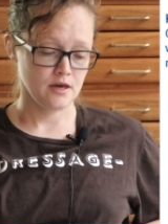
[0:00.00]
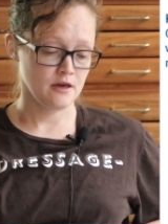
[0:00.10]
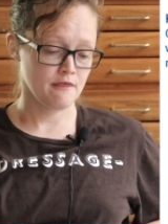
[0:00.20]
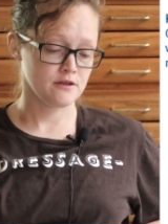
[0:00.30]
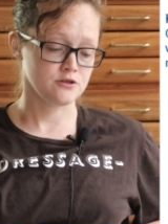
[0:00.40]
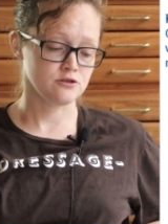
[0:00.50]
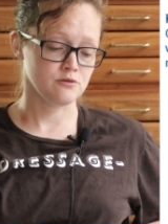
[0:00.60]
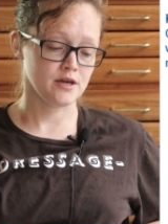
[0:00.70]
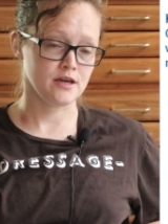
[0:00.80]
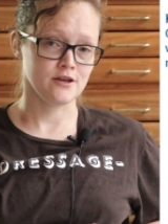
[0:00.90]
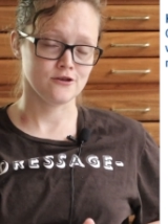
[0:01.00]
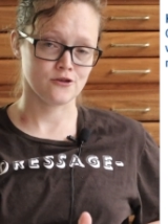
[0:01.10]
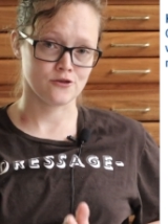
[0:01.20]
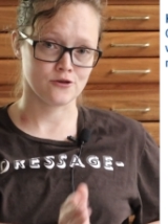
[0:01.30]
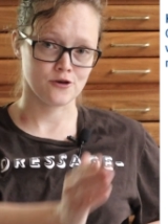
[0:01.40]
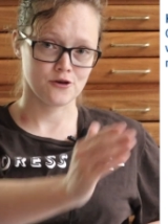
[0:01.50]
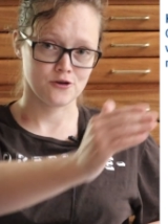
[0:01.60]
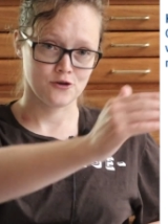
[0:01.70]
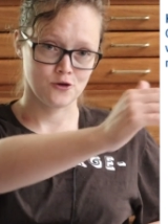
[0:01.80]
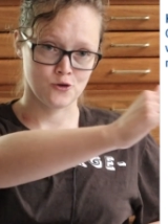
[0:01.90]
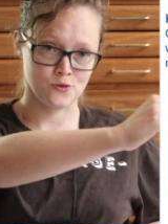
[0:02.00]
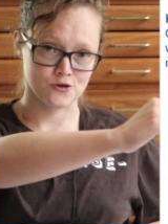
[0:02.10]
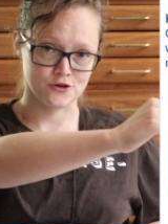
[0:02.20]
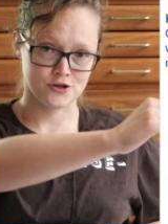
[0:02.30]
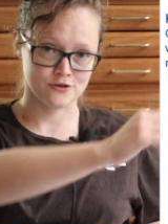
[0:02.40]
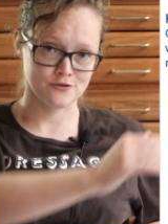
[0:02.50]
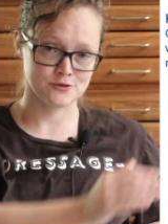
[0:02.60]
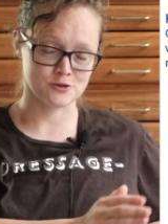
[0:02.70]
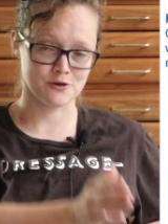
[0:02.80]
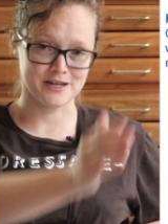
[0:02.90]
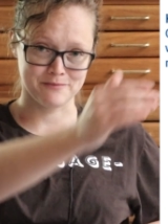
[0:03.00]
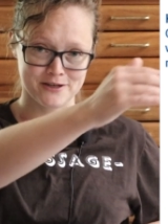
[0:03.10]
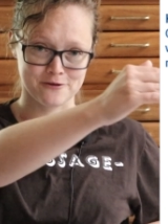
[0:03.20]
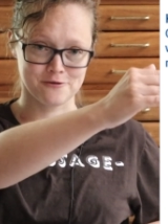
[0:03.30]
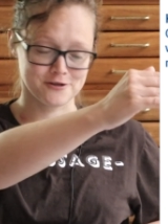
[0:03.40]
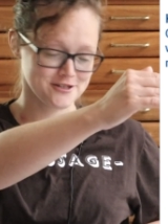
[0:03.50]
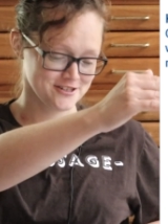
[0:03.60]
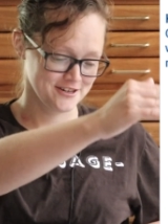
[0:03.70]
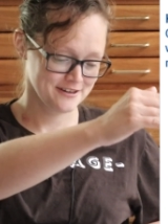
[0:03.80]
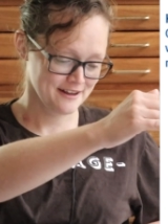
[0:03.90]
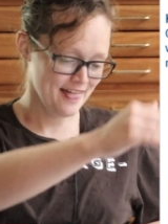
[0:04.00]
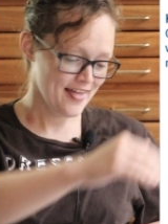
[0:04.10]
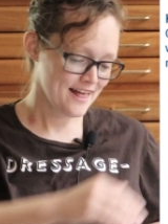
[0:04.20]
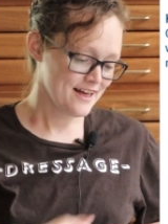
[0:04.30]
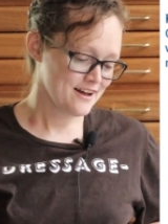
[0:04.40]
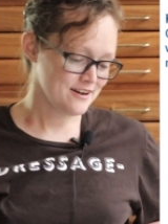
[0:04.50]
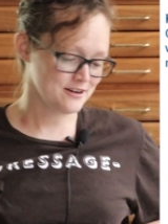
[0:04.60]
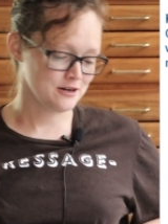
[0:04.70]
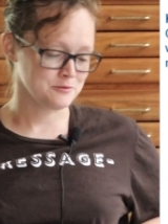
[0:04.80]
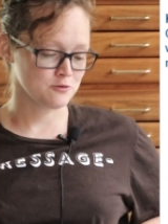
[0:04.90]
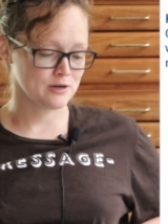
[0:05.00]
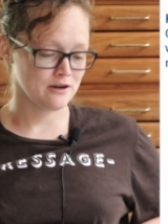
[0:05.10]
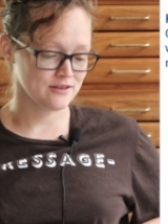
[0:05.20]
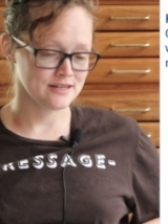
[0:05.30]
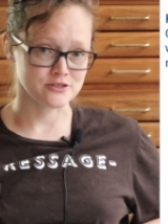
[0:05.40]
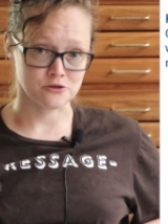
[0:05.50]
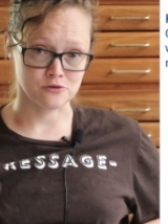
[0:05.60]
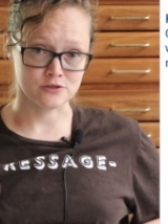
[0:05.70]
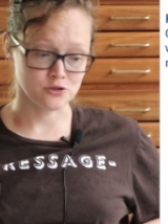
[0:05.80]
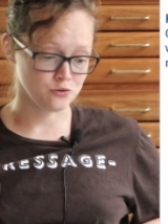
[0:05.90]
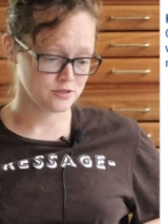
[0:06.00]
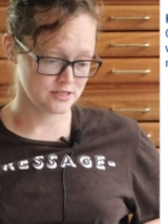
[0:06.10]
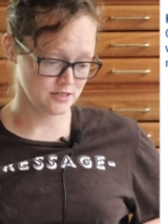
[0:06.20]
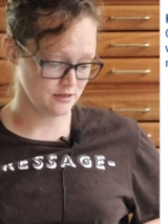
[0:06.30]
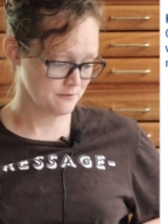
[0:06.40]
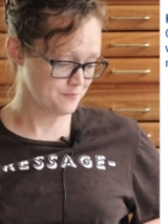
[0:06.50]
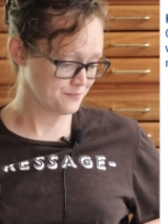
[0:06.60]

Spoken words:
and then do another 20-meter quarter turn around that circle to C,